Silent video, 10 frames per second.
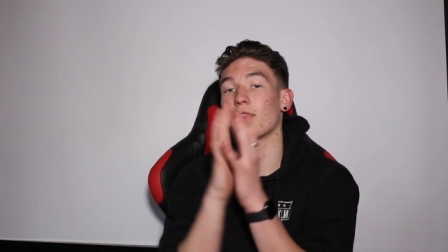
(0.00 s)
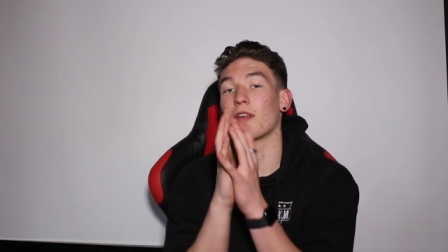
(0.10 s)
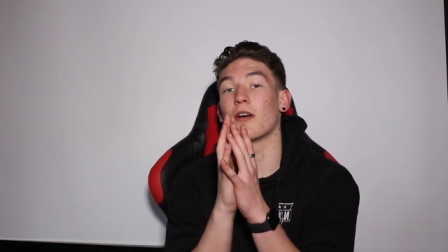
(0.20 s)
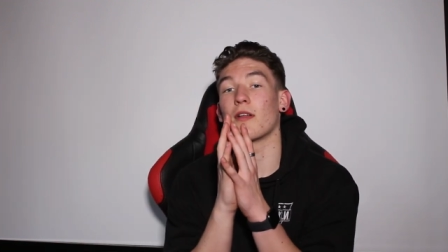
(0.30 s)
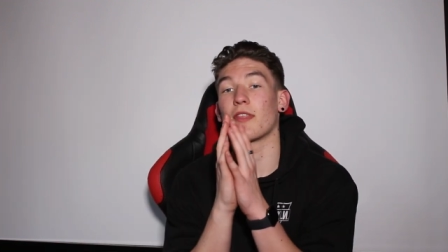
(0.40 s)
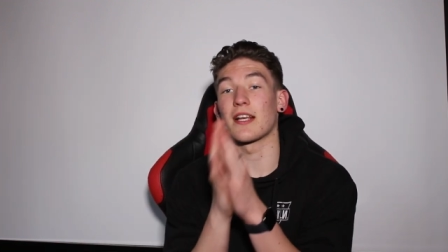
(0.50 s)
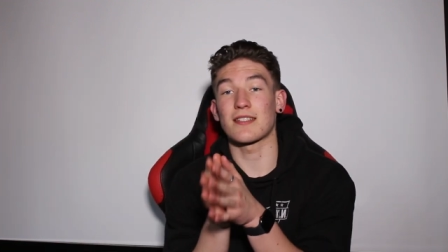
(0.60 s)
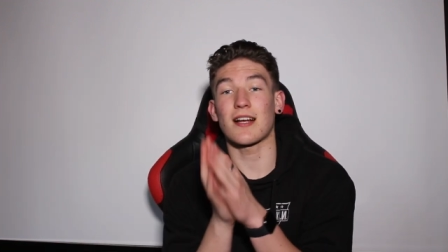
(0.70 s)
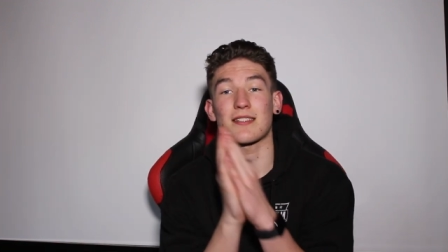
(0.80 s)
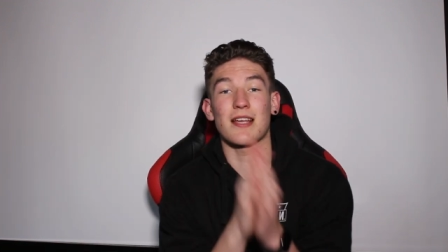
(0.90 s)
the the
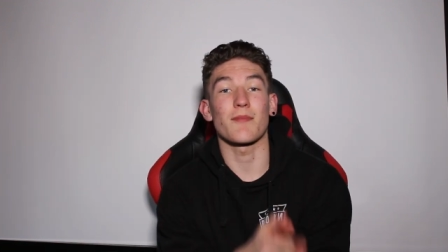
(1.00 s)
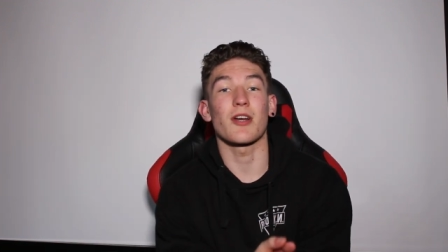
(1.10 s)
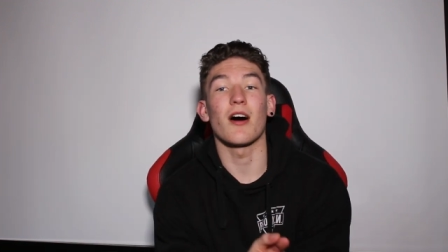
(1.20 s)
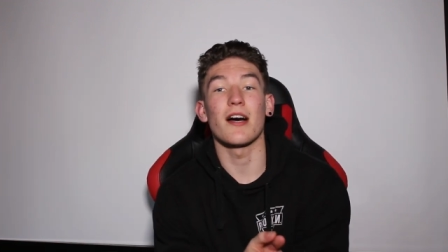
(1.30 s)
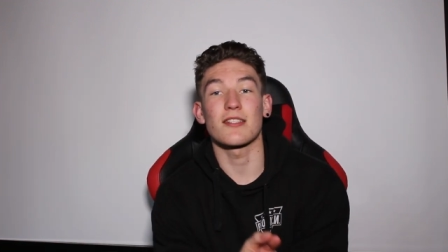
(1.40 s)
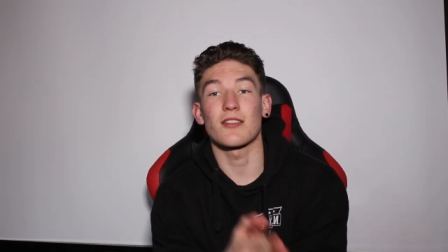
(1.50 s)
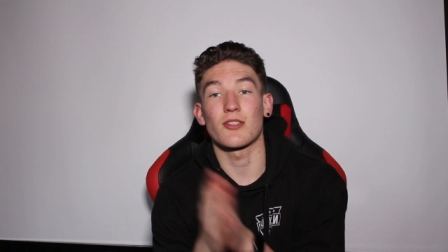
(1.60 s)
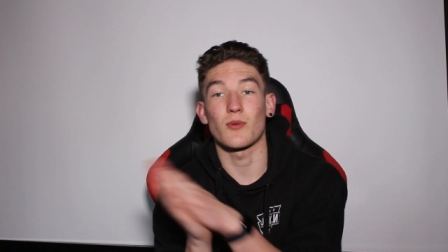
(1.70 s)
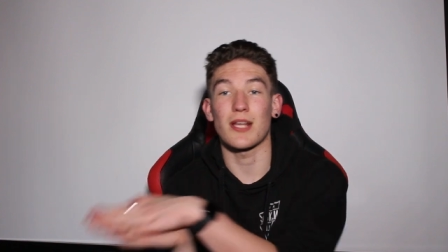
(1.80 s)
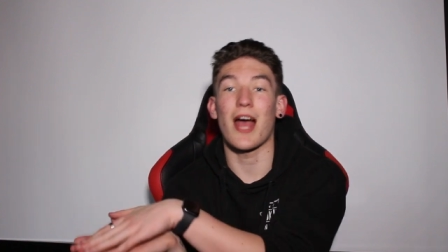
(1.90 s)
exact same guy so
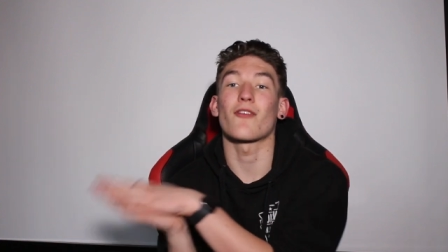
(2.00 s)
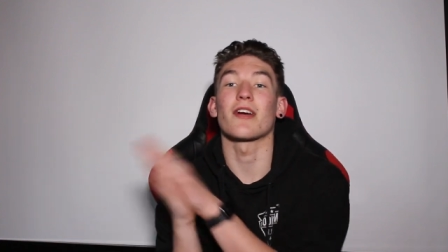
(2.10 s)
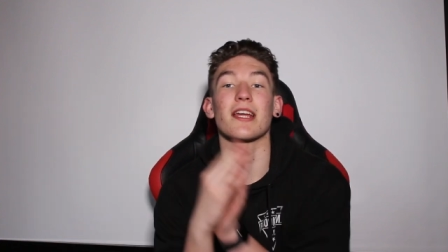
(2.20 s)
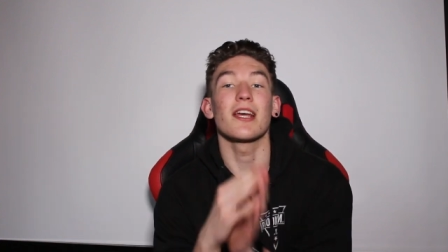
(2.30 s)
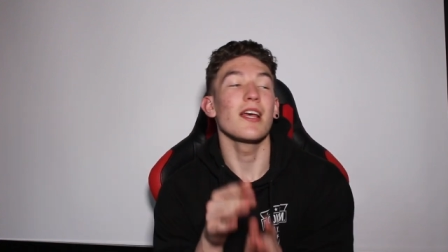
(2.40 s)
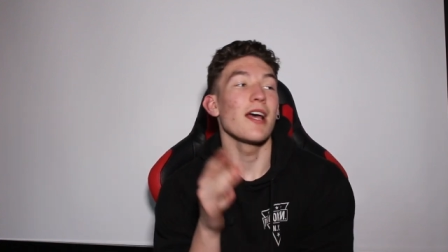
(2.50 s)
this was harry